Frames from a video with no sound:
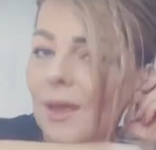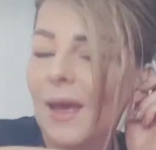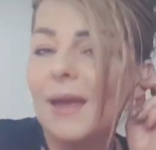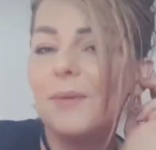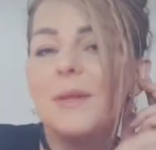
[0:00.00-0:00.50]

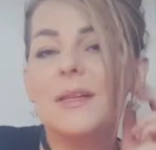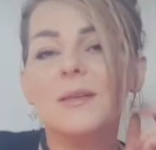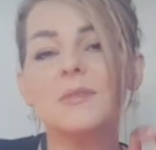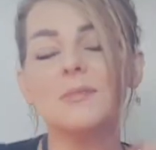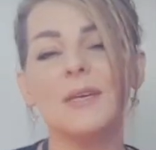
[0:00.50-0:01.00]
Hi,
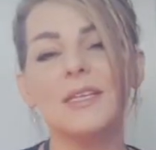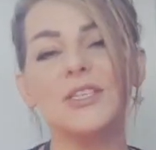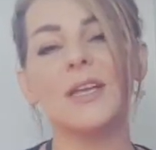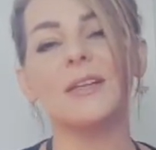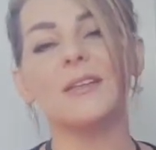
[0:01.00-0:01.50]
welcome to my
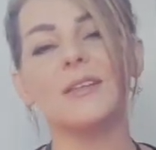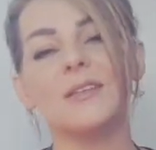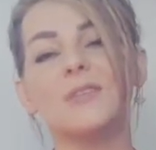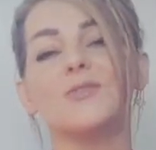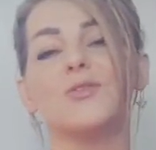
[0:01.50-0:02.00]
channel.
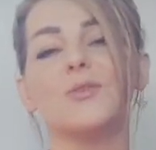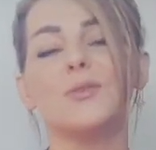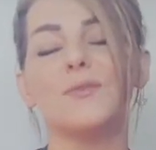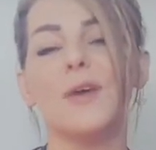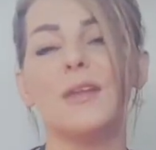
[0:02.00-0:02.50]
This is True
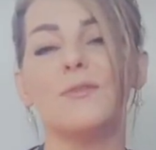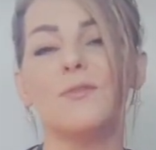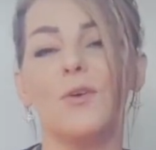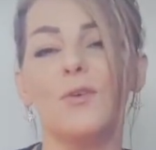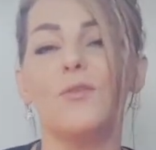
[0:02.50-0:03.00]
Divine
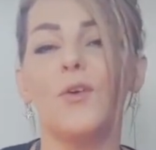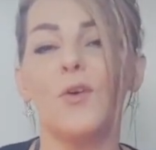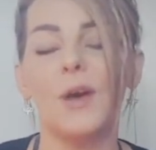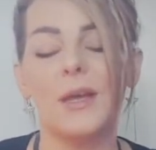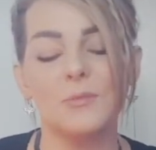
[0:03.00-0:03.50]

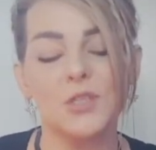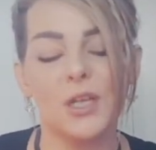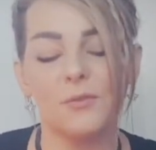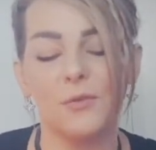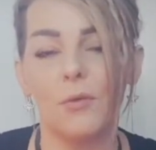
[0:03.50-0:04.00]
44 and
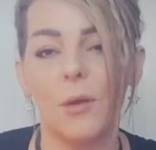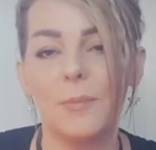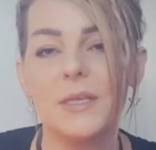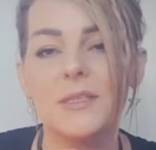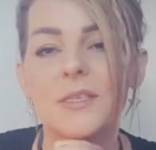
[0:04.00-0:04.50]
Jennifer
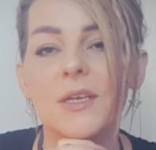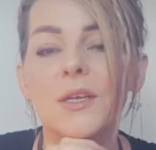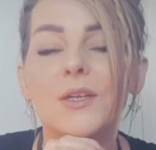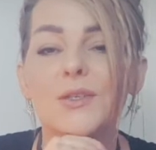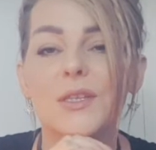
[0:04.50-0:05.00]
Roberts.
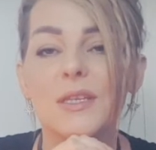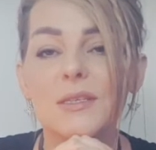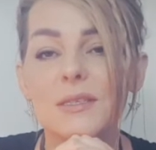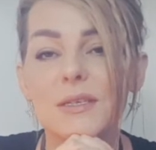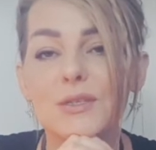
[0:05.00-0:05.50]
So
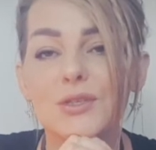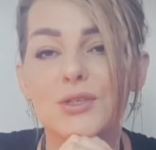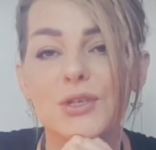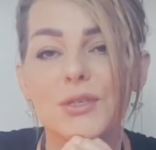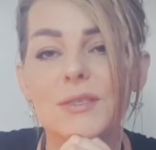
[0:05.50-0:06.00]
this is
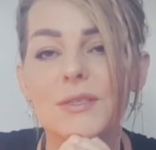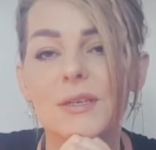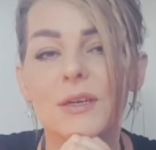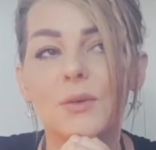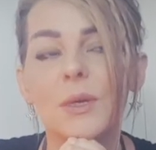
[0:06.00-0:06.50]
just
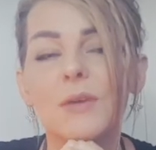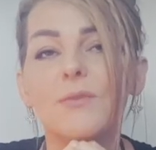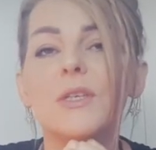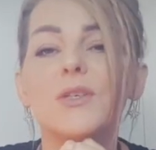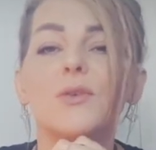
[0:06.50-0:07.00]
a quick
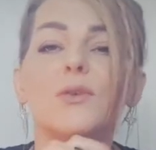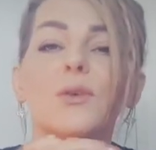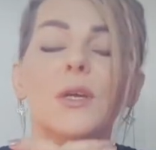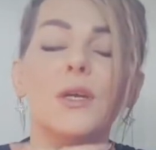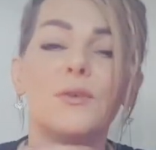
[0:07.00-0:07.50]
video
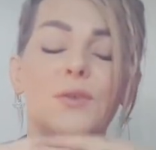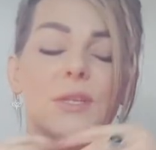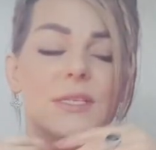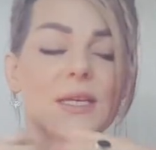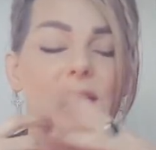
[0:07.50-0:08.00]
for
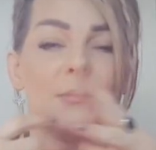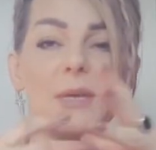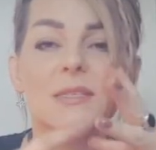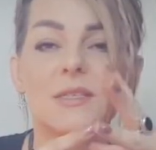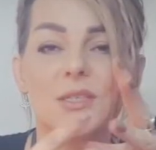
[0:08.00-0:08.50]
the daily
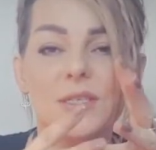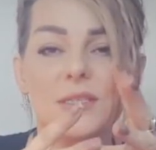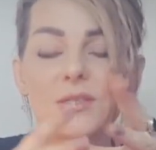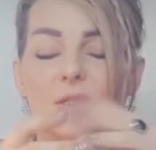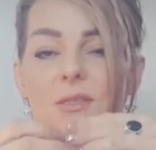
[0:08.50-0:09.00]

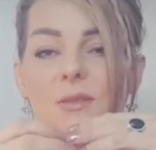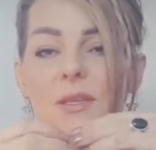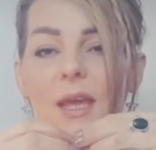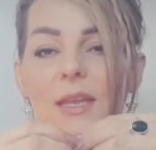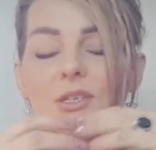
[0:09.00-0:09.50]
messages, just
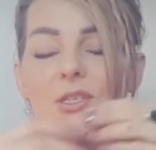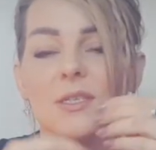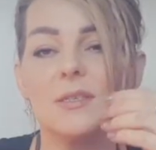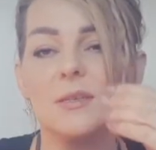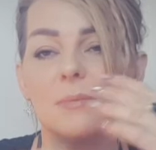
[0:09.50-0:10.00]
the
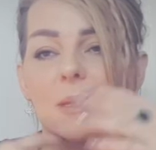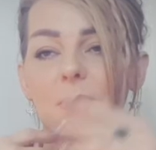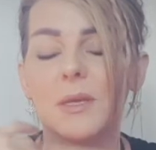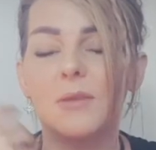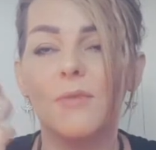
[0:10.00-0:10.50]
energies that
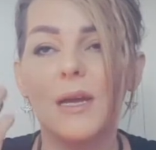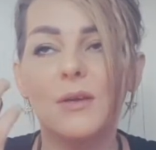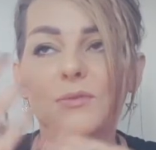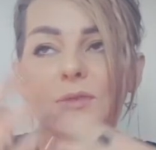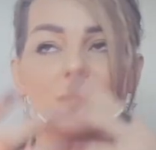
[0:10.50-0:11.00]
might be
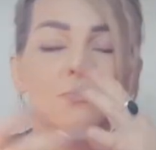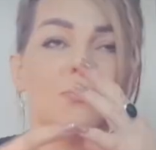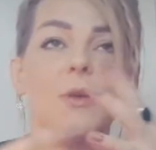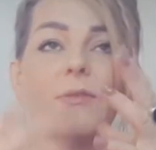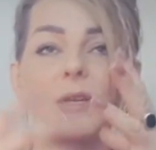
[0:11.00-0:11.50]
around
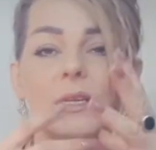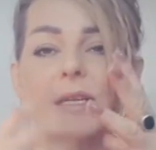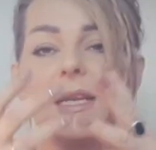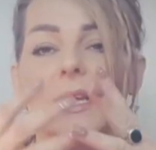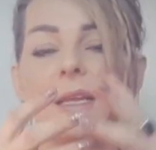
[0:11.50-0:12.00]

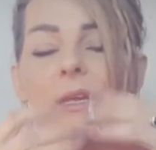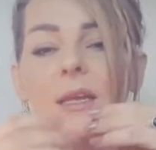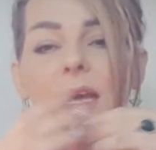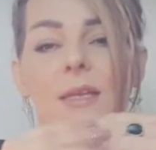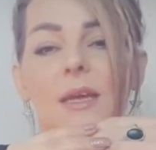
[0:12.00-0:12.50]
prevalently
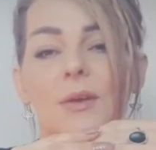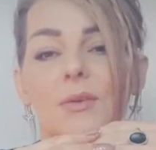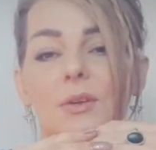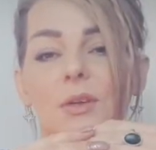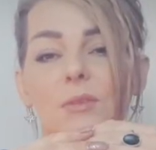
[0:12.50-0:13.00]
and how
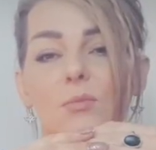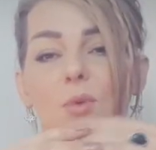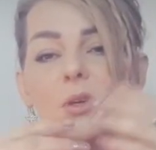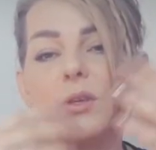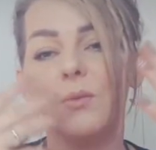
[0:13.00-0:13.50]
you can
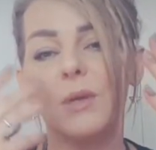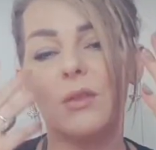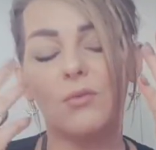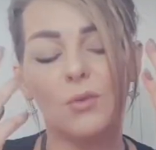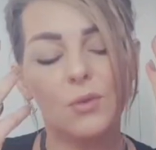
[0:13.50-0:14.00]
work your way
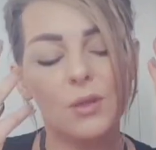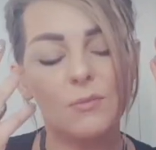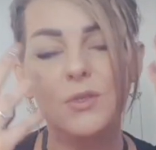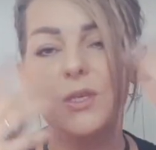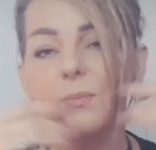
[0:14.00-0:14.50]
through
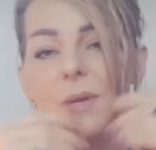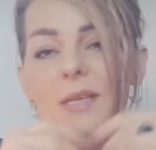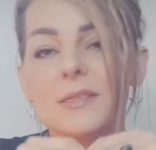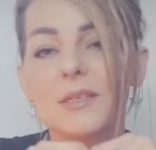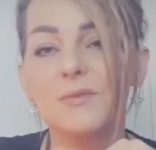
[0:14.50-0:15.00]
them to your
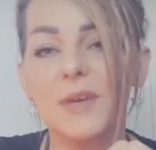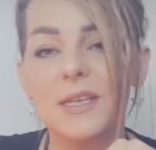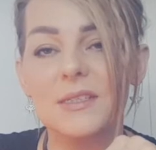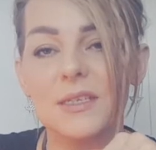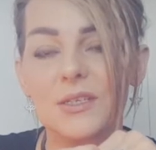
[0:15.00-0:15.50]
best
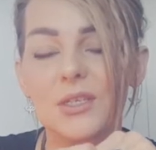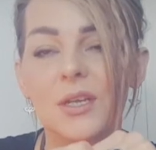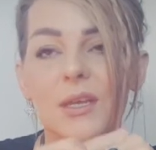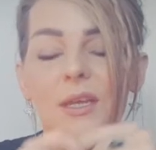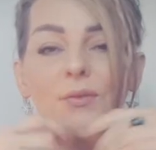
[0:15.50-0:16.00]
advantage.
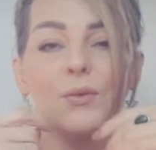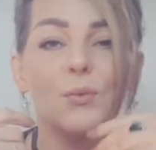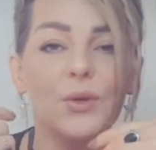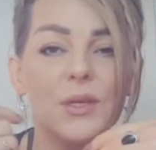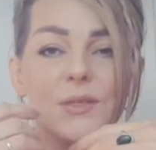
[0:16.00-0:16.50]
If it
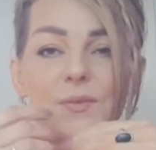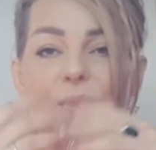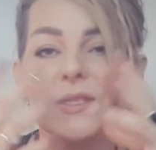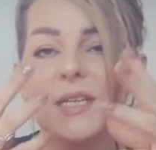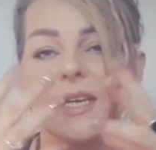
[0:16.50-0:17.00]
works for
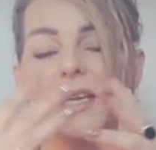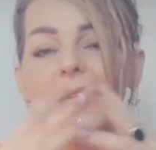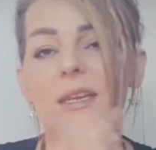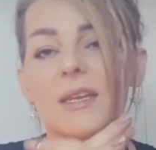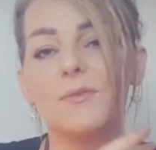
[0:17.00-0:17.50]
you, take
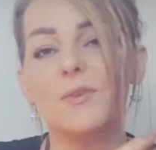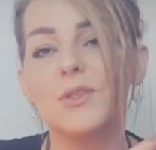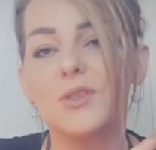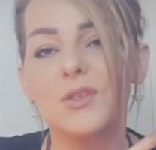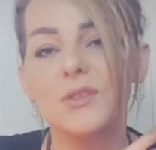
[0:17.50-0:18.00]
it. If
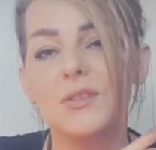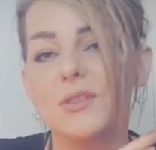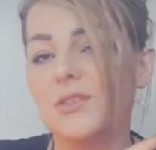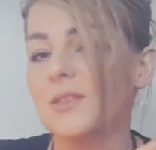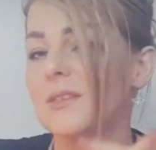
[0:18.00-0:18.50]
it
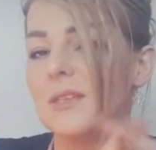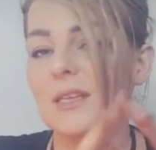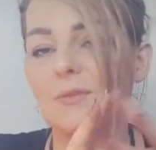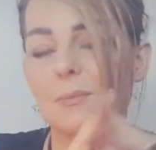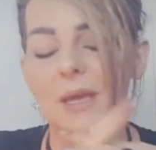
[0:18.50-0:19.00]
doesn't, just
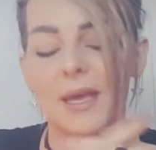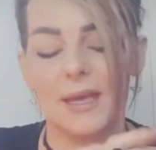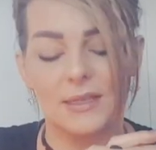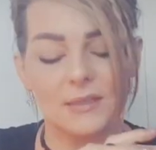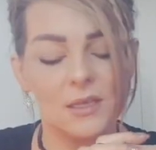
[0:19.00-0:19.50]
leave it
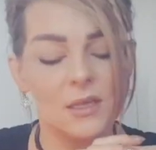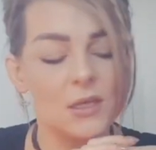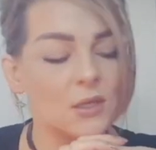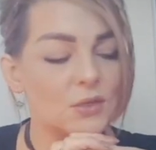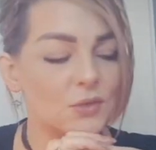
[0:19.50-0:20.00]
behind.
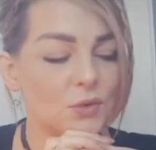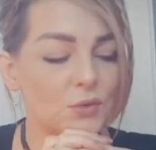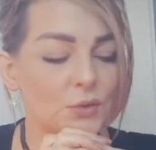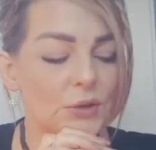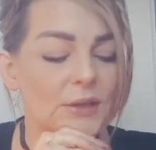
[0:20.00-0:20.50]

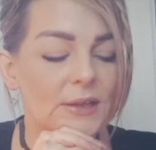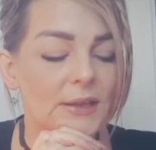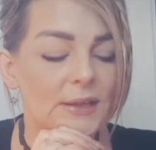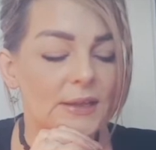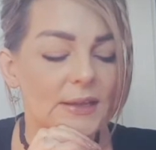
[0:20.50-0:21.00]
So
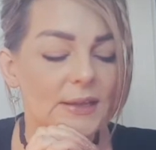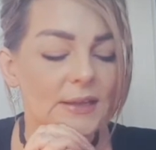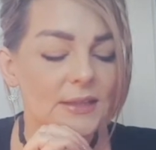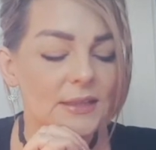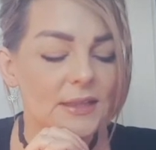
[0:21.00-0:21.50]

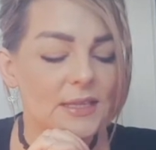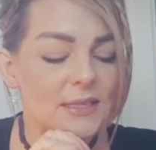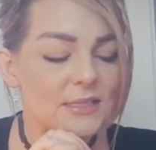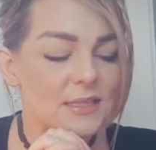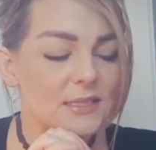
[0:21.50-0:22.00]

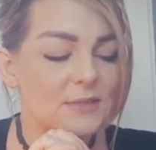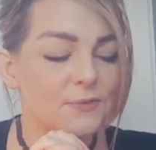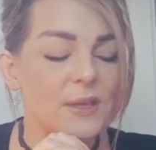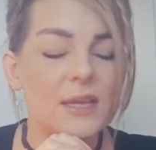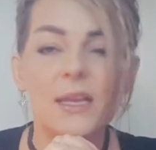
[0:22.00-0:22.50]
there's this
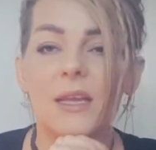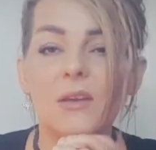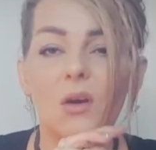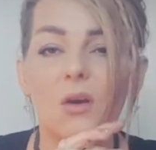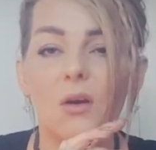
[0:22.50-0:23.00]

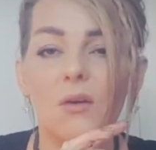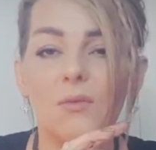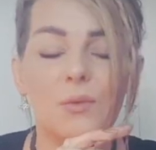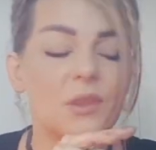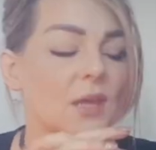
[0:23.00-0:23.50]
feeling
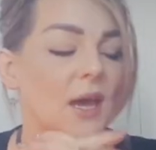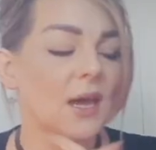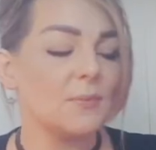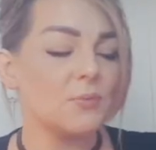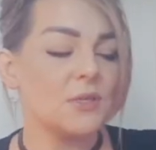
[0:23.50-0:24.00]
of with the
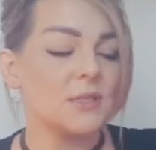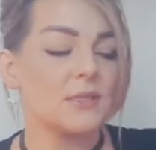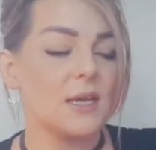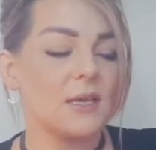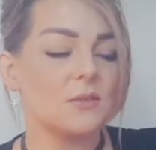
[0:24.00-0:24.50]
High
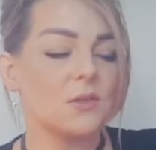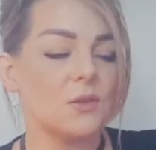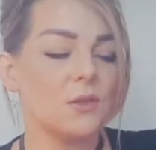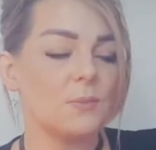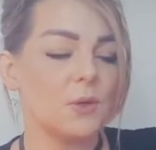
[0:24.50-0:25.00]
Priestess
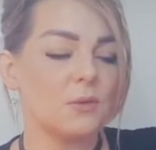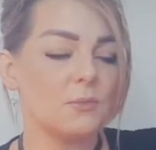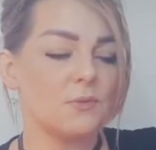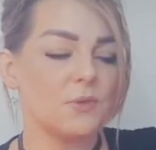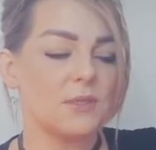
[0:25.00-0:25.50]
on the
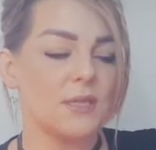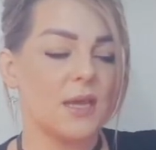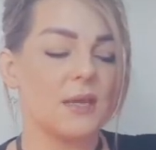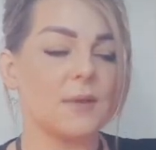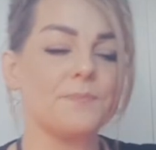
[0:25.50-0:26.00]
bottom of the
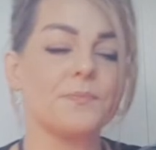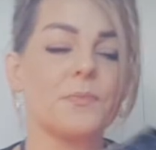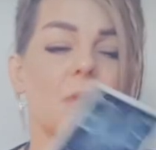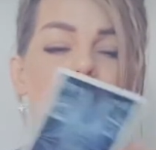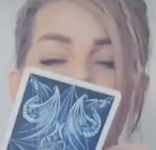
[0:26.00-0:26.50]
deck.
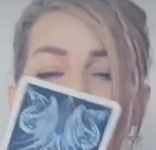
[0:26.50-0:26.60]
The